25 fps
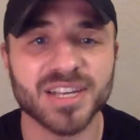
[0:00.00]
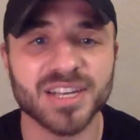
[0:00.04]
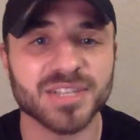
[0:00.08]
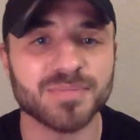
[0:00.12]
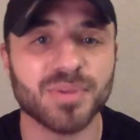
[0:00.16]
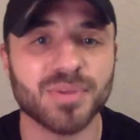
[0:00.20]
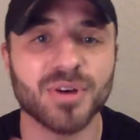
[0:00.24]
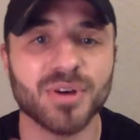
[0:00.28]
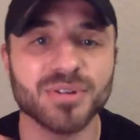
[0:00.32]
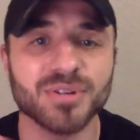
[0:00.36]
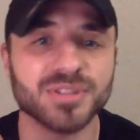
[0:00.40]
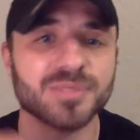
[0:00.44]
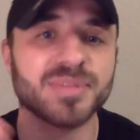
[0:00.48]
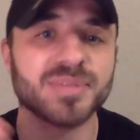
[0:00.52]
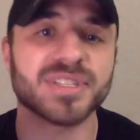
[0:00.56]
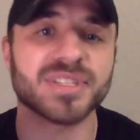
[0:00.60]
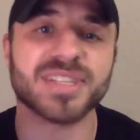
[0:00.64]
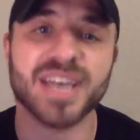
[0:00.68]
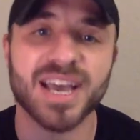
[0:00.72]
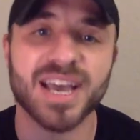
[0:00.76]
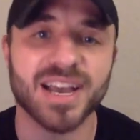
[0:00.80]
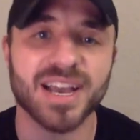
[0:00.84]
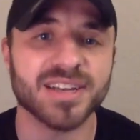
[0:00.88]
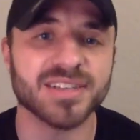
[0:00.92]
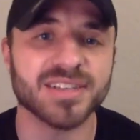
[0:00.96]
us, post them and
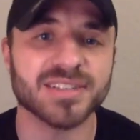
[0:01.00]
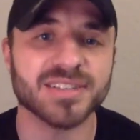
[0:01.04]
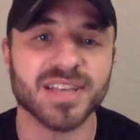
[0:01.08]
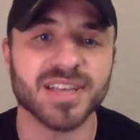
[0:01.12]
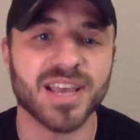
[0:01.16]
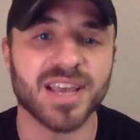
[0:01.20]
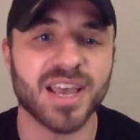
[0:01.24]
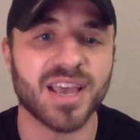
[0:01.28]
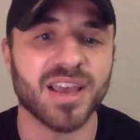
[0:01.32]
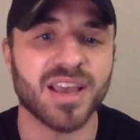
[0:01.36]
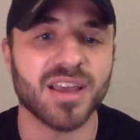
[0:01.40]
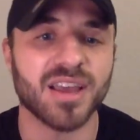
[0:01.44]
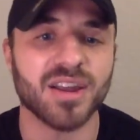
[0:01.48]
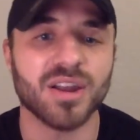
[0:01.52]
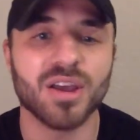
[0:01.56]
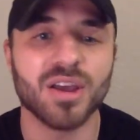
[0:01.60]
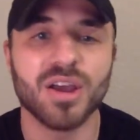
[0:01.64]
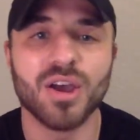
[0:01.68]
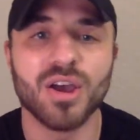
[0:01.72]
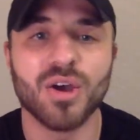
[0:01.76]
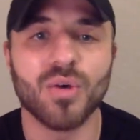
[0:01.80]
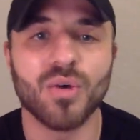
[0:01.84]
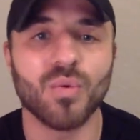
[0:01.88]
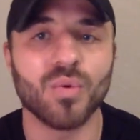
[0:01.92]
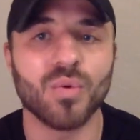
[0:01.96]
tag us, and
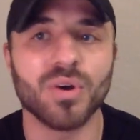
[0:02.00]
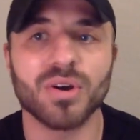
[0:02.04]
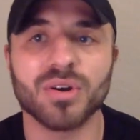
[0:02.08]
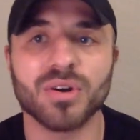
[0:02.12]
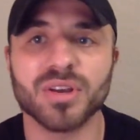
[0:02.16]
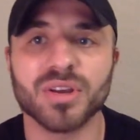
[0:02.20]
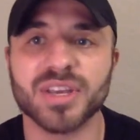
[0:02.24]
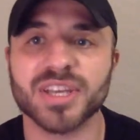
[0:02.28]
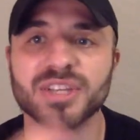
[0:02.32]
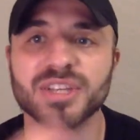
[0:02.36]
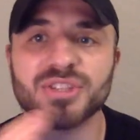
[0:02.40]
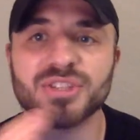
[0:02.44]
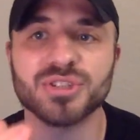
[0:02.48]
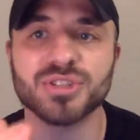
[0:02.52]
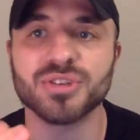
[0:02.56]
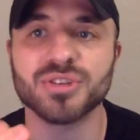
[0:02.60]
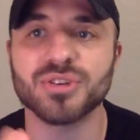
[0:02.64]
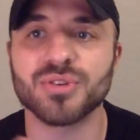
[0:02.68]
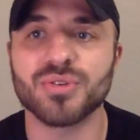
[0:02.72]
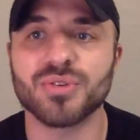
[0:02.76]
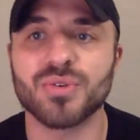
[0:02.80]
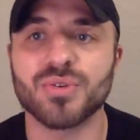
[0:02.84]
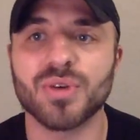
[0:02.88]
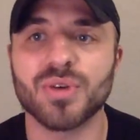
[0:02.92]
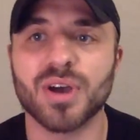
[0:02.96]
we'll get
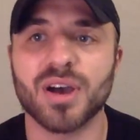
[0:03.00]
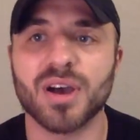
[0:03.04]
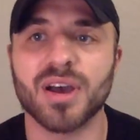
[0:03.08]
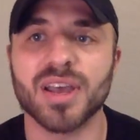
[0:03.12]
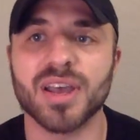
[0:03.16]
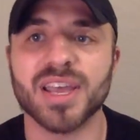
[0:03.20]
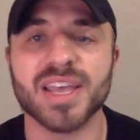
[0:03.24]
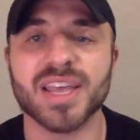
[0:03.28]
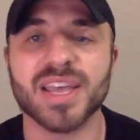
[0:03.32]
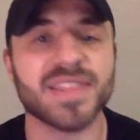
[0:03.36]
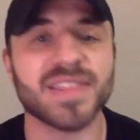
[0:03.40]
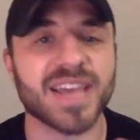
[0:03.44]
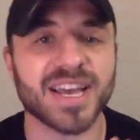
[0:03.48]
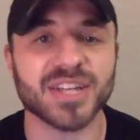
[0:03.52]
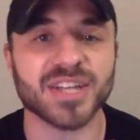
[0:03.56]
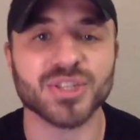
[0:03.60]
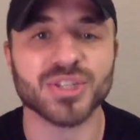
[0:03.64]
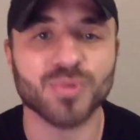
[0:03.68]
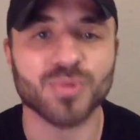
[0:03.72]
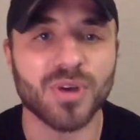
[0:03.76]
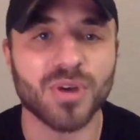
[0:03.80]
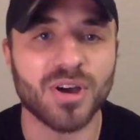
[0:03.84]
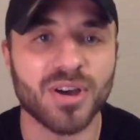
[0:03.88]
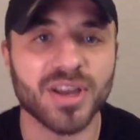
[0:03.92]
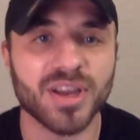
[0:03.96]
you in that
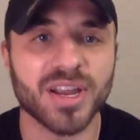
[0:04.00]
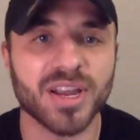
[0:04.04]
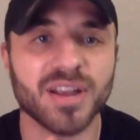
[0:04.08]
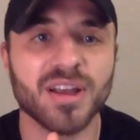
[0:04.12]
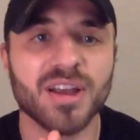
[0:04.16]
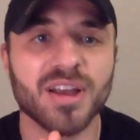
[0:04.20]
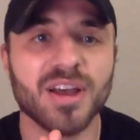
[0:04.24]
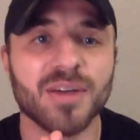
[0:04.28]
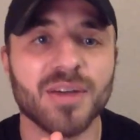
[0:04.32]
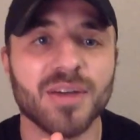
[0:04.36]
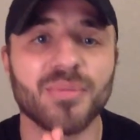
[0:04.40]
drawing.